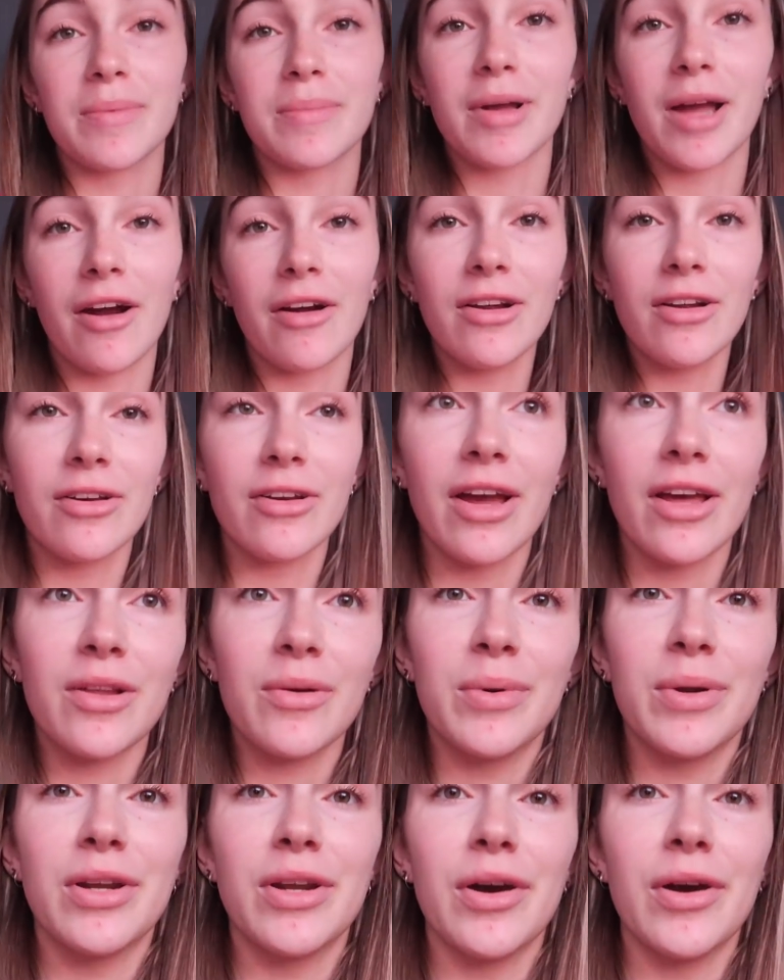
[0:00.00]
I'm currently looking out
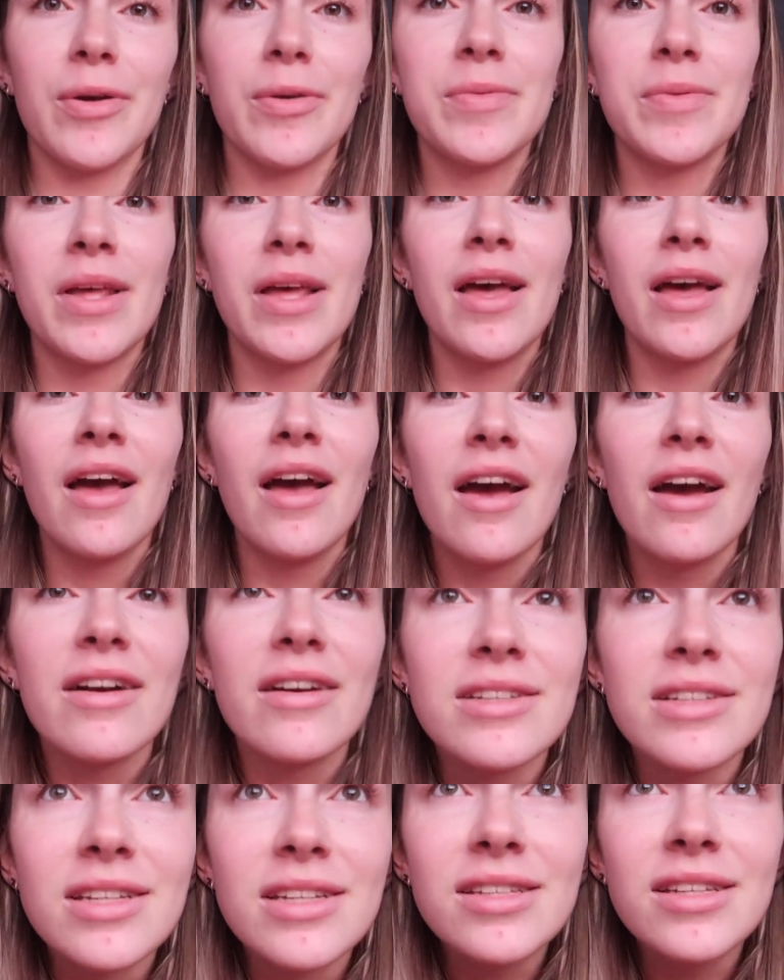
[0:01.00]
the window
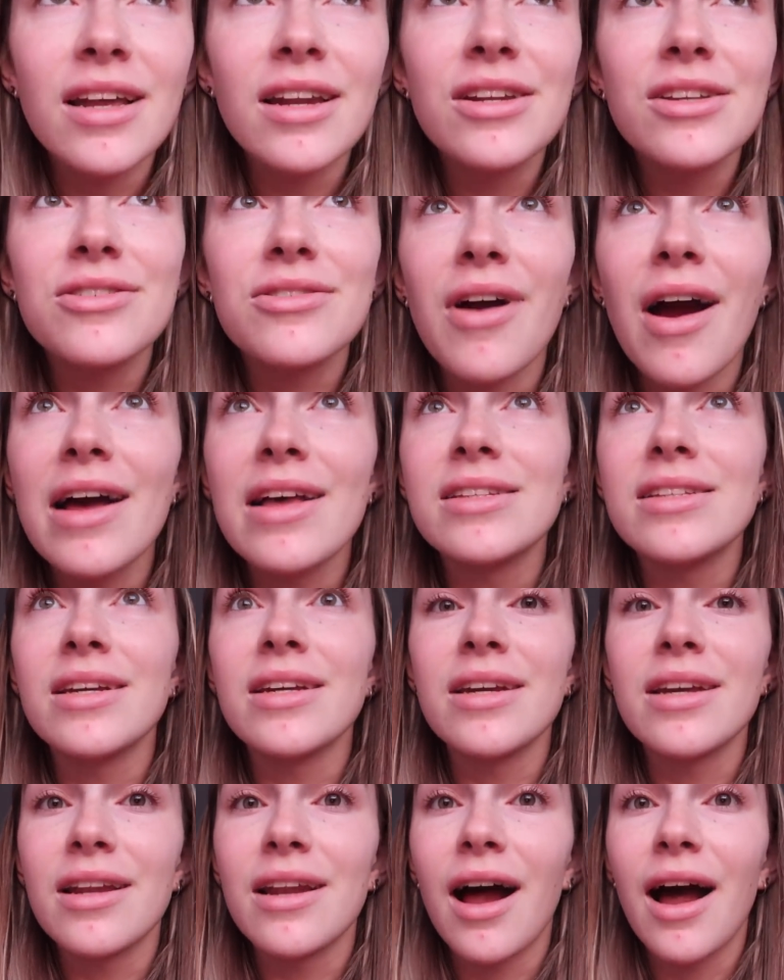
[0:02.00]
because the sun is
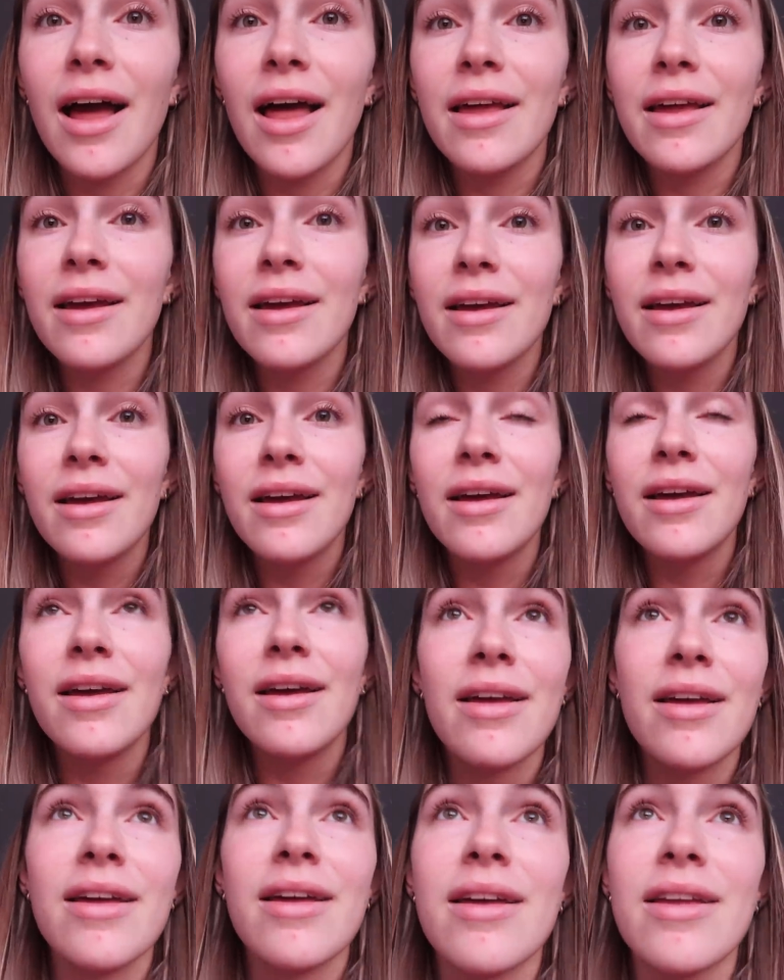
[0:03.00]
rising, and
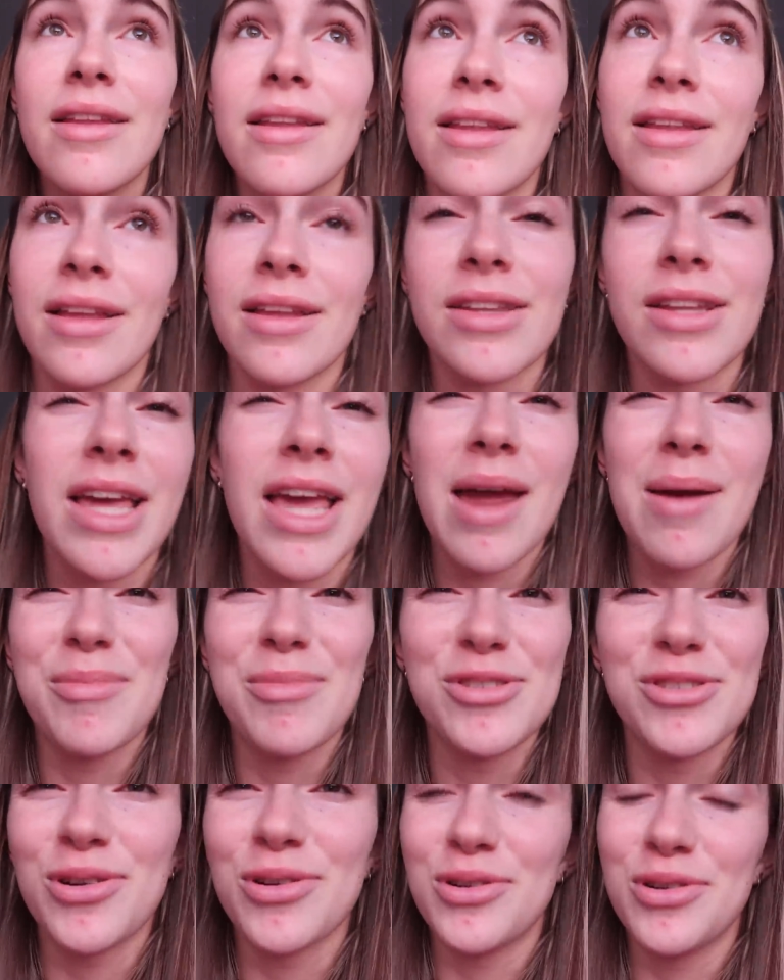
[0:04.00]
the
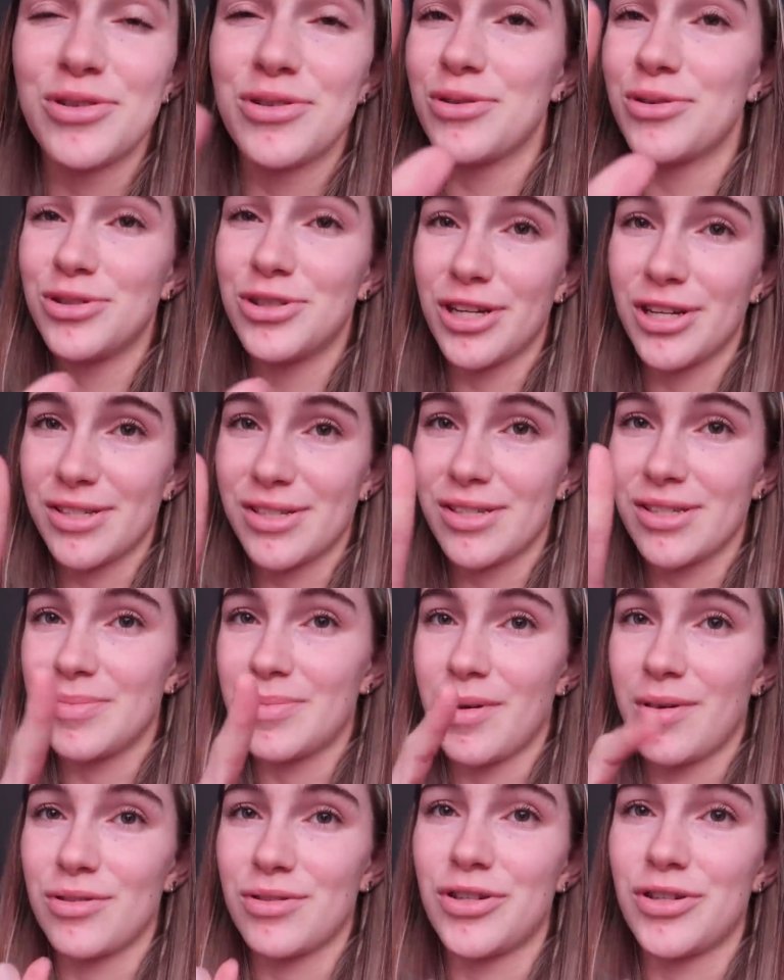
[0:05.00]
camera's not going to do it justice, but I'll